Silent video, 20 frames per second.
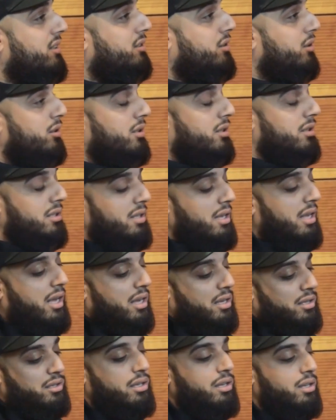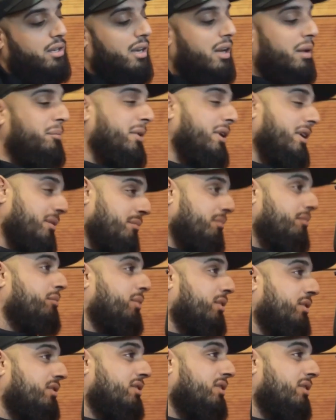So I thought, let me
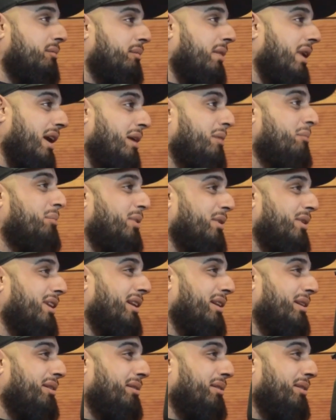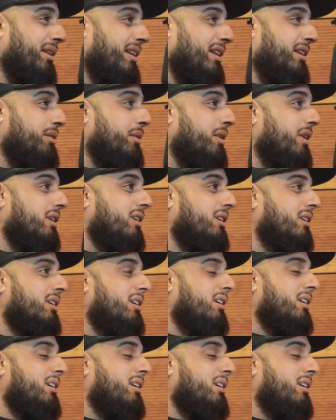put my input into it as well.